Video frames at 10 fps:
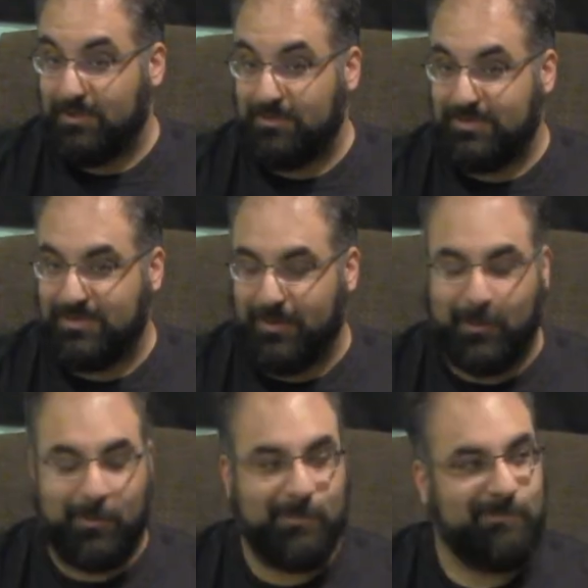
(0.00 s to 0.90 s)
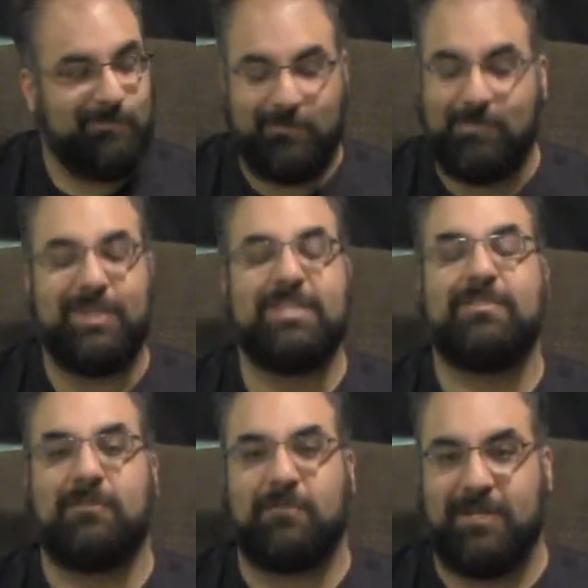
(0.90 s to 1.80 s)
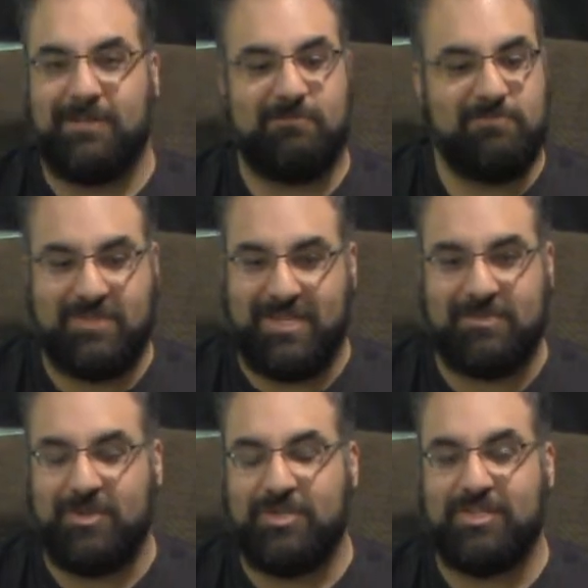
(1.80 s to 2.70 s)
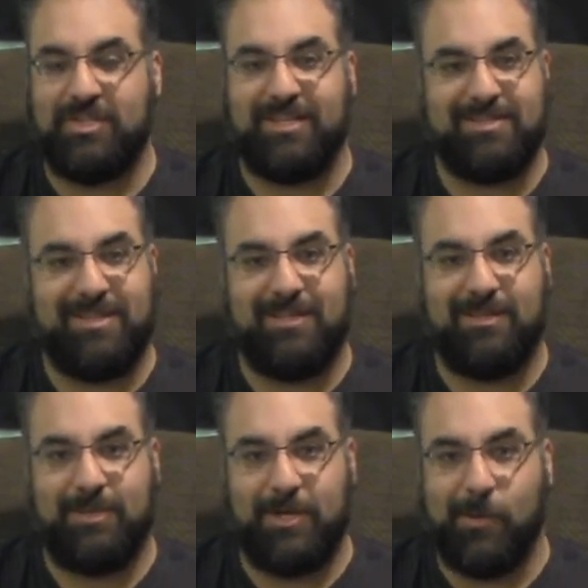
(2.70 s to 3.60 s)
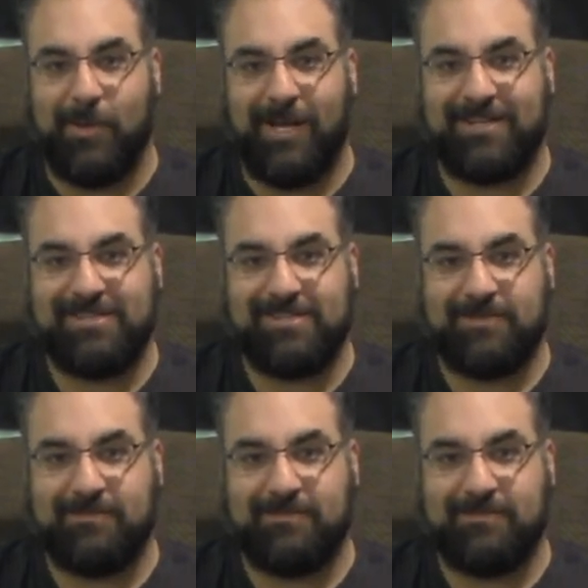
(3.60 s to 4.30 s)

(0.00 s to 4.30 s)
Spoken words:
So please feel free to send as much as you like to the P.O. Box.